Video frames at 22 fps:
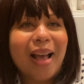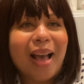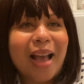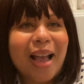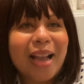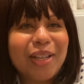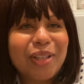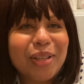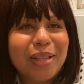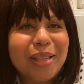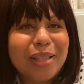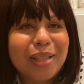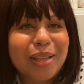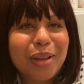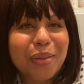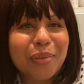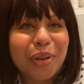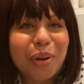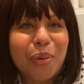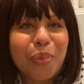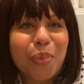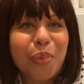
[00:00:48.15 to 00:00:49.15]
I just
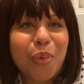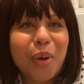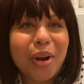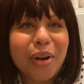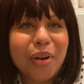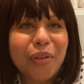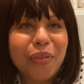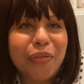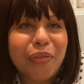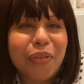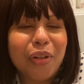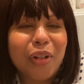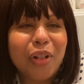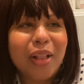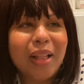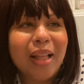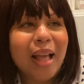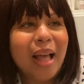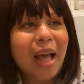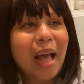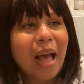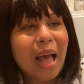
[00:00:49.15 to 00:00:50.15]
think they're wonderful.
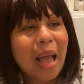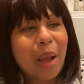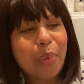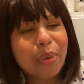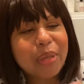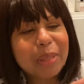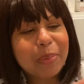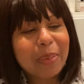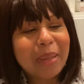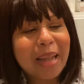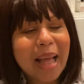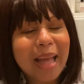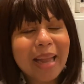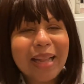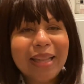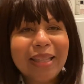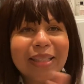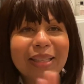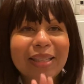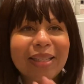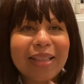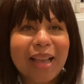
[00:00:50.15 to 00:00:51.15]
I was planning
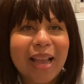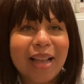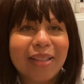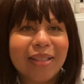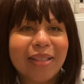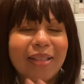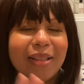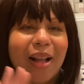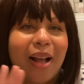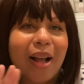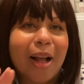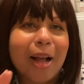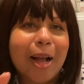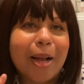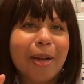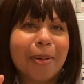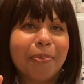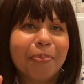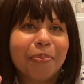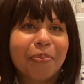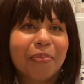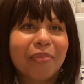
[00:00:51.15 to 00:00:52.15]
to get
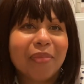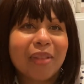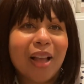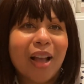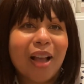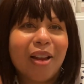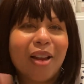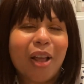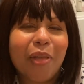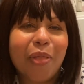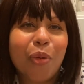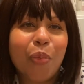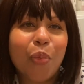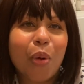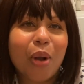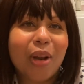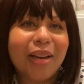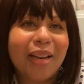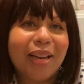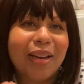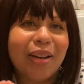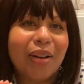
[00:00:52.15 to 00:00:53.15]
another
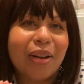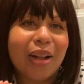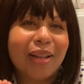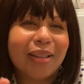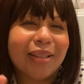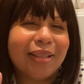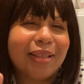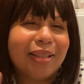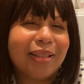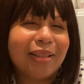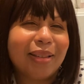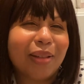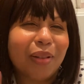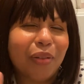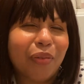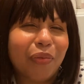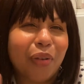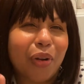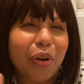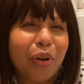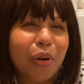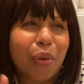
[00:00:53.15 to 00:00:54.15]
one in a
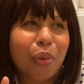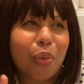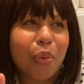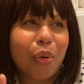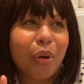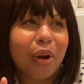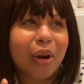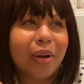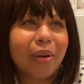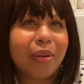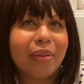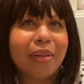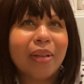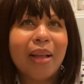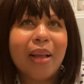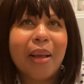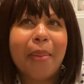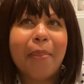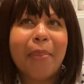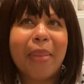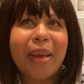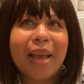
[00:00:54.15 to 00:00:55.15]
silver, or
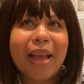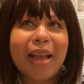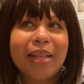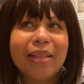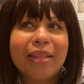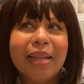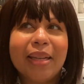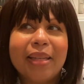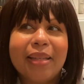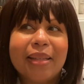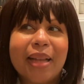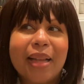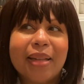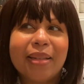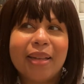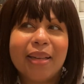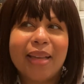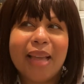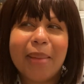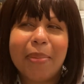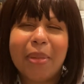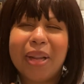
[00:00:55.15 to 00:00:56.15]
my essay says
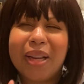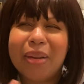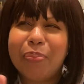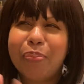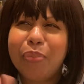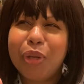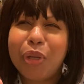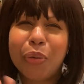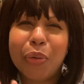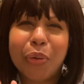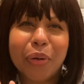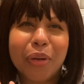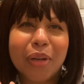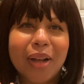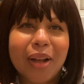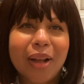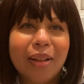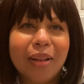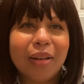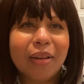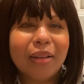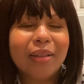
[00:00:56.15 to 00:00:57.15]
it came out in pewter
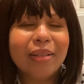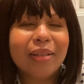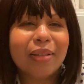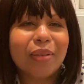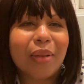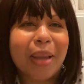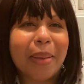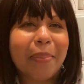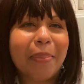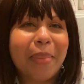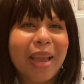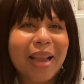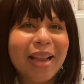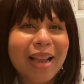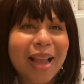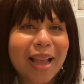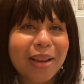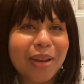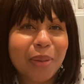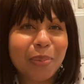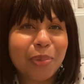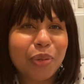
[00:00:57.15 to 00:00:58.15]
color, so I may
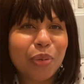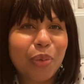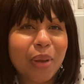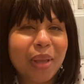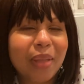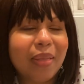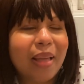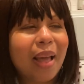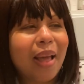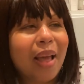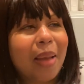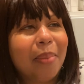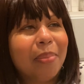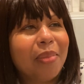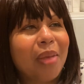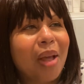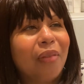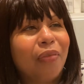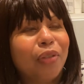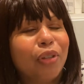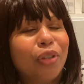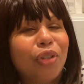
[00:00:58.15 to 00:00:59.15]
end up doing that. I'm
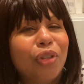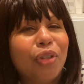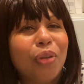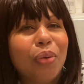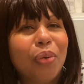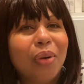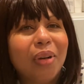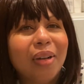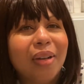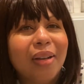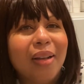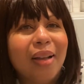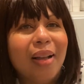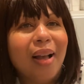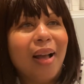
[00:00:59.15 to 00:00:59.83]
not for sure.